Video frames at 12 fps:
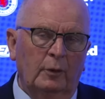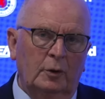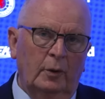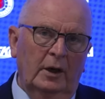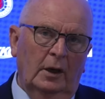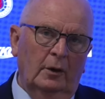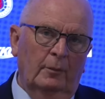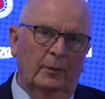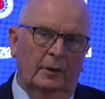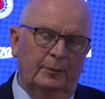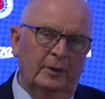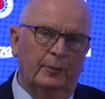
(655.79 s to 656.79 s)
was quite a number
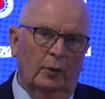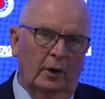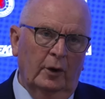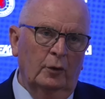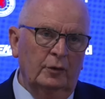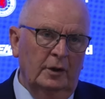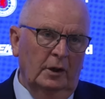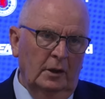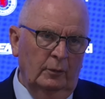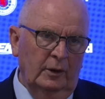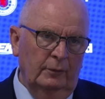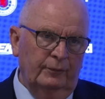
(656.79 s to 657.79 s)
of people around it
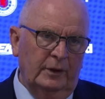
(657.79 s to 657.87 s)
that we